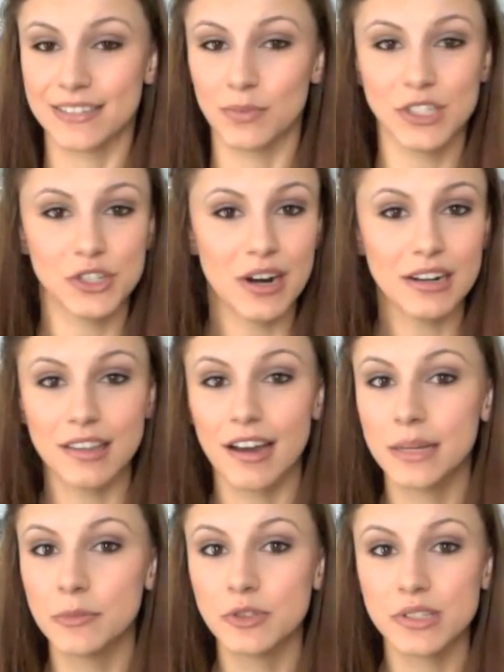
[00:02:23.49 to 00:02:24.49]
Once you're out of the
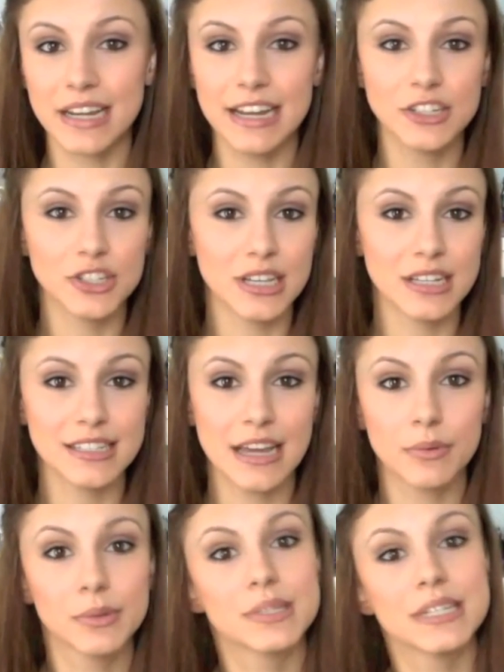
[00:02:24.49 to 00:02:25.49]
honeymoon stage, things
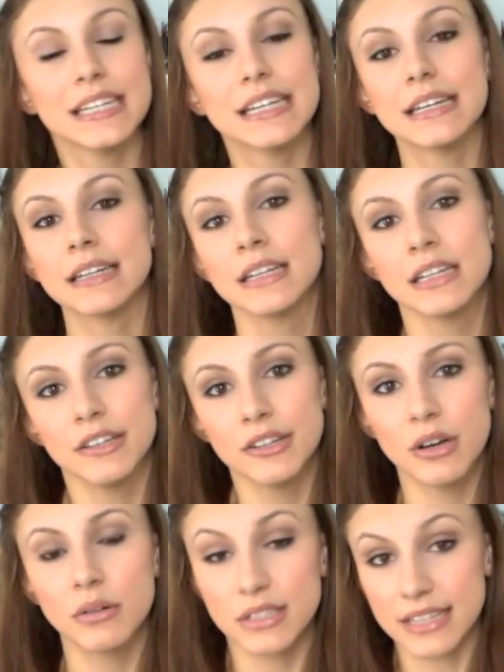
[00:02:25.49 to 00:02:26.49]
get routine, you
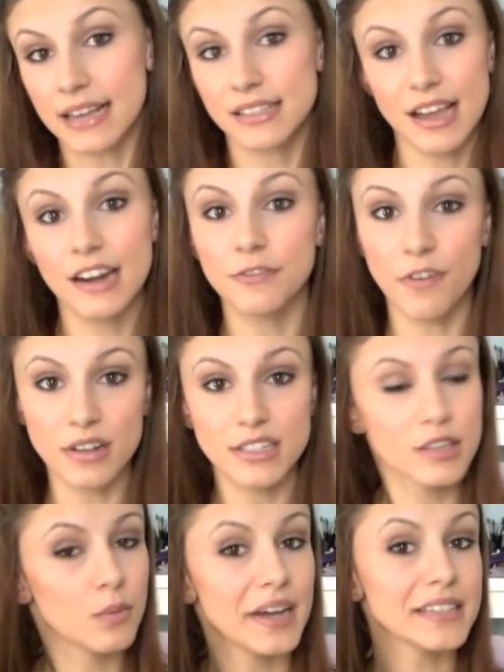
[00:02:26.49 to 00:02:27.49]
know, sex kind of
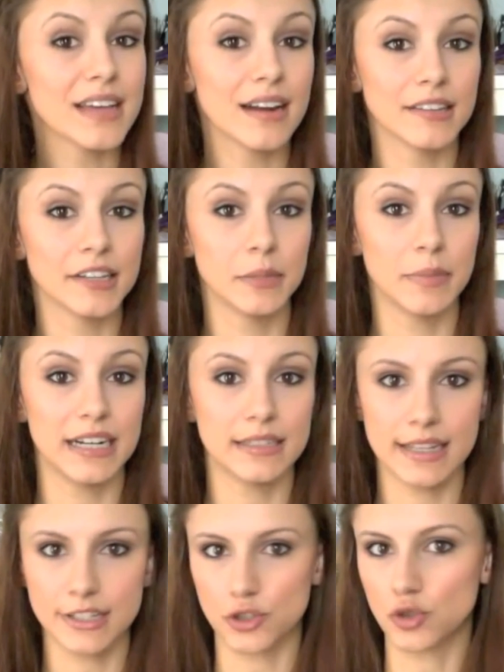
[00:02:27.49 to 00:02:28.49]
falls to the wayside a little bit,
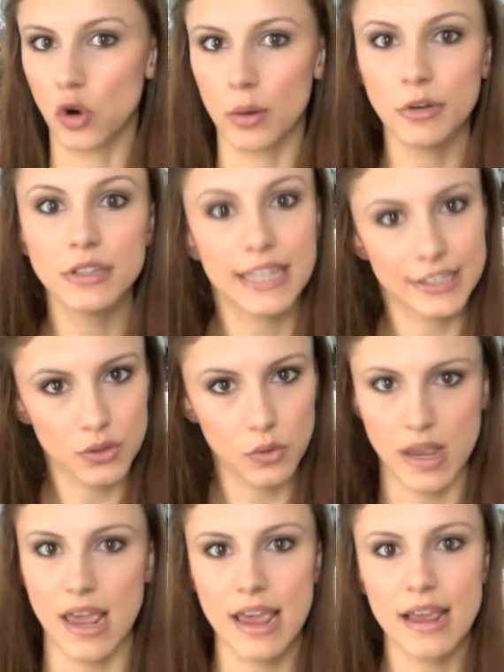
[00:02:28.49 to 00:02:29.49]
and that's normal and that's
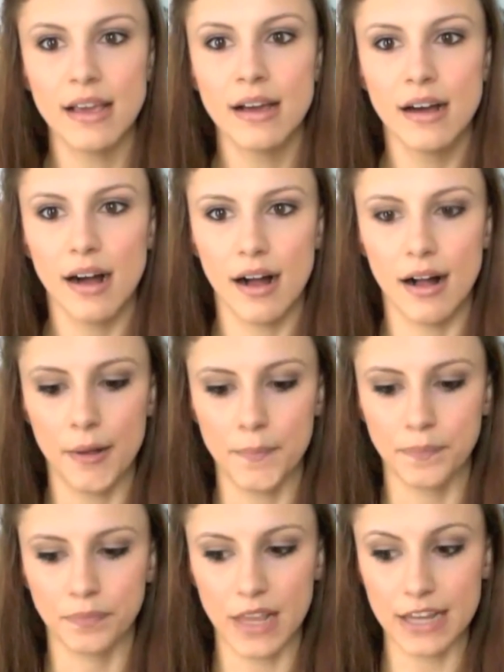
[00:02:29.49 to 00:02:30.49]
okay.
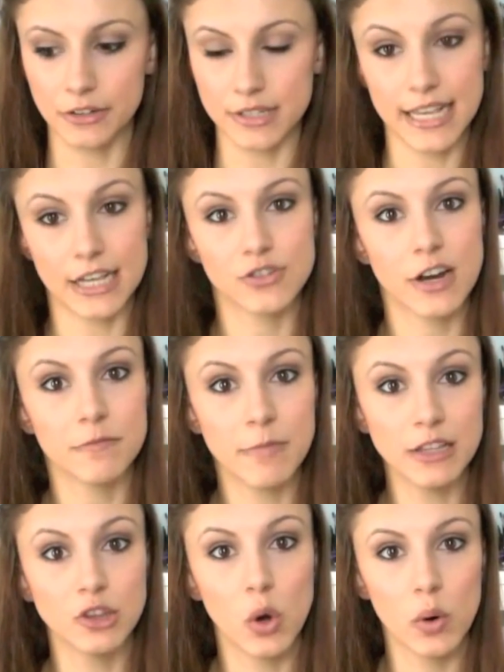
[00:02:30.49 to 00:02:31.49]
And your sex drive
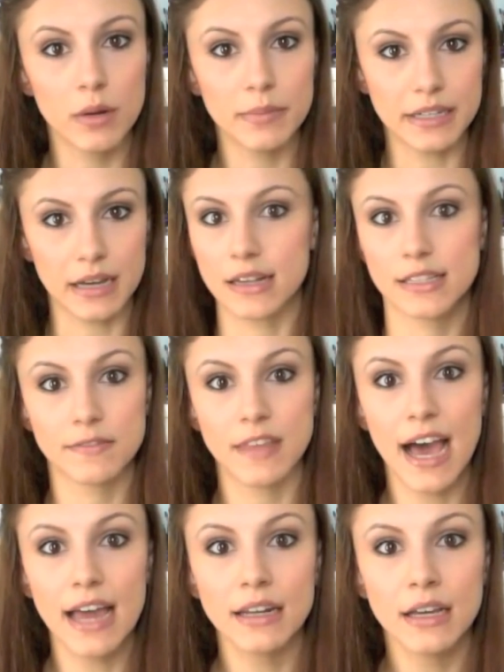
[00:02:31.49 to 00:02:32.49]
may lower because of
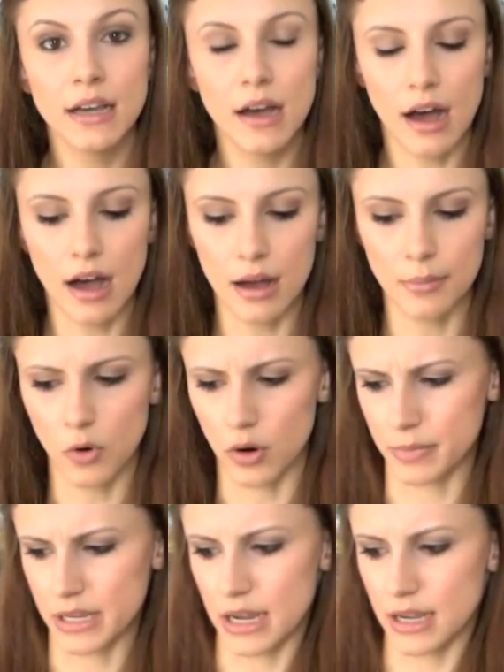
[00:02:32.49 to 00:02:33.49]
that,
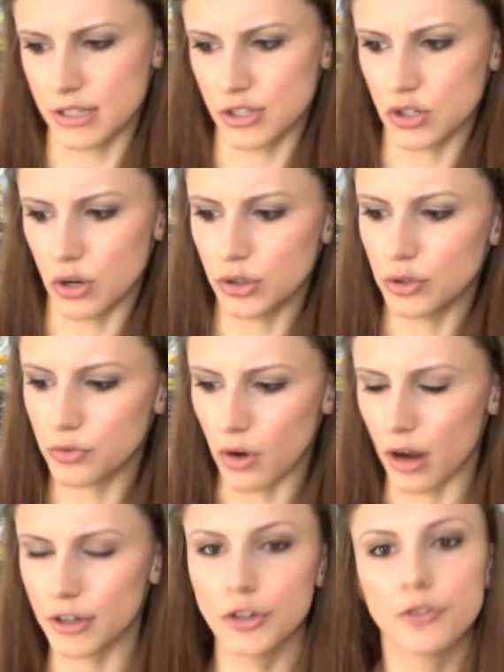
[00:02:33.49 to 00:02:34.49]
or because, you know, you've
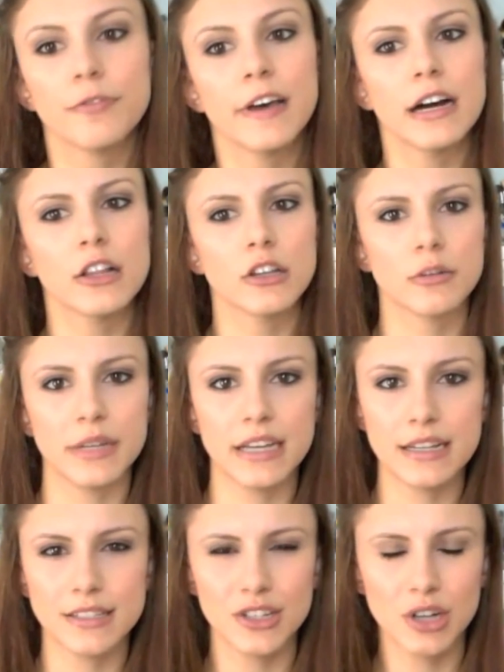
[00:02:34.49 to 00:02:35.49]
gotten your fill, or
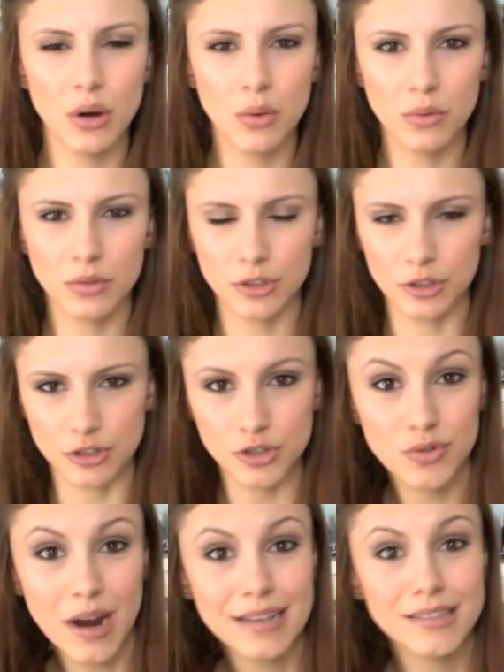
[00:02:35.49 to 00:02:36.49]
because, you know, you're
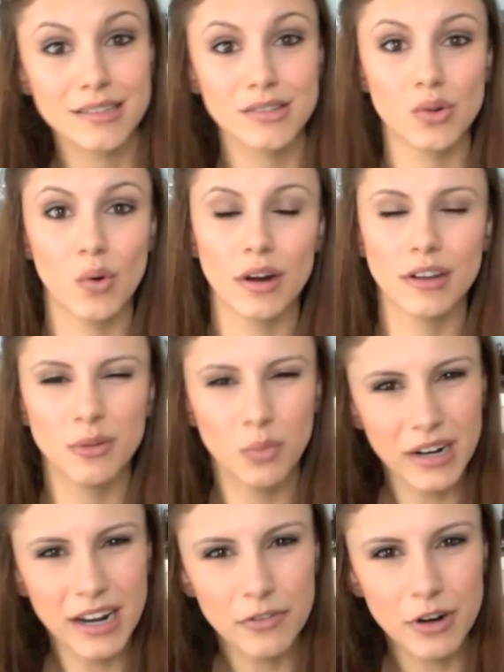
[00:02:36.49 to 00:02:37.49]
stressed, or
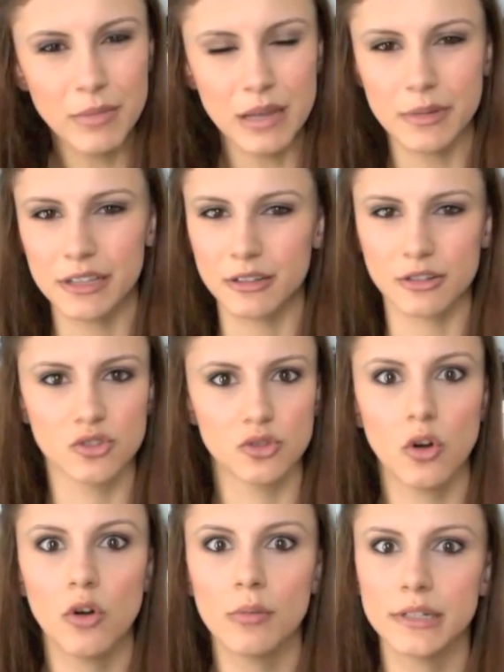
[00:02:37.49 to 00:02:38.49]
whatever it may be. There's
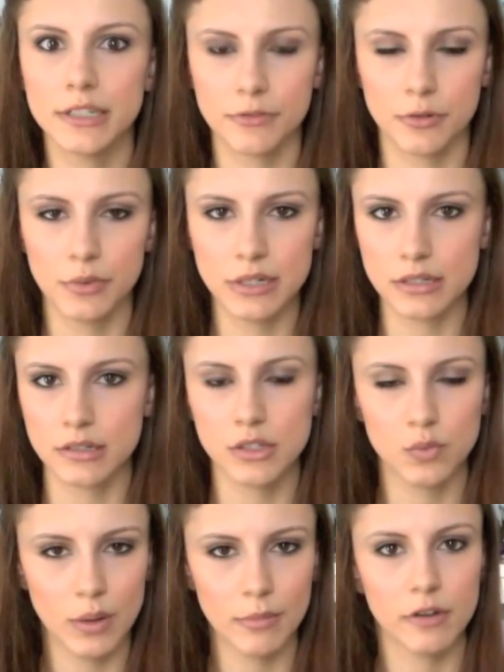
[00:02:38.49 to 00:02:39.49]
so many different
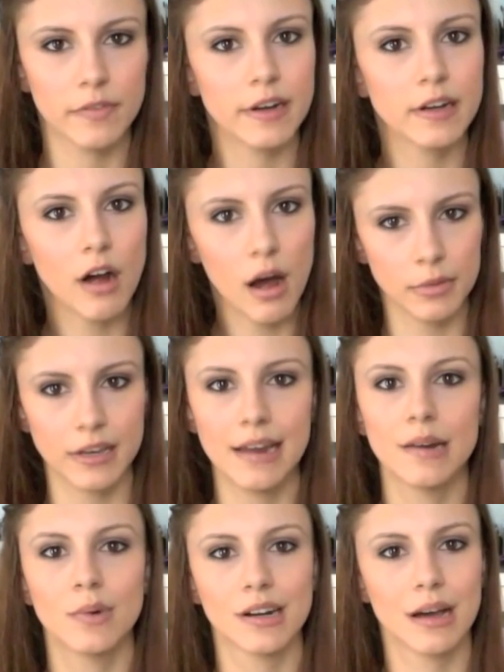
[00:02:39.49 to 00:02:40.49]
reasons. Women are very
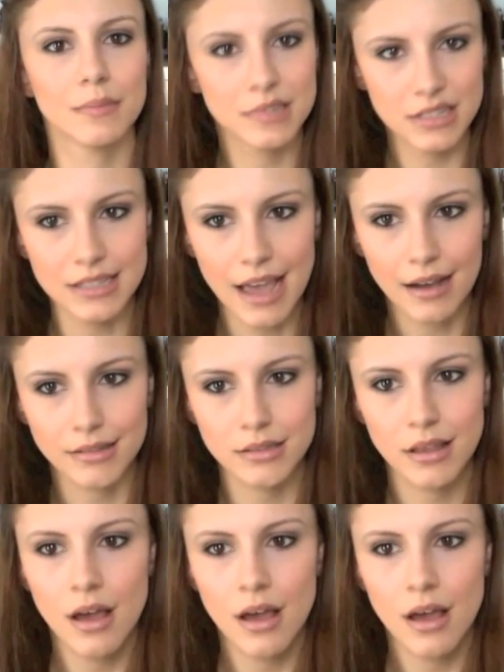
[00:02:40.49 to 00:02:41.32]
complicated when it comes to sex.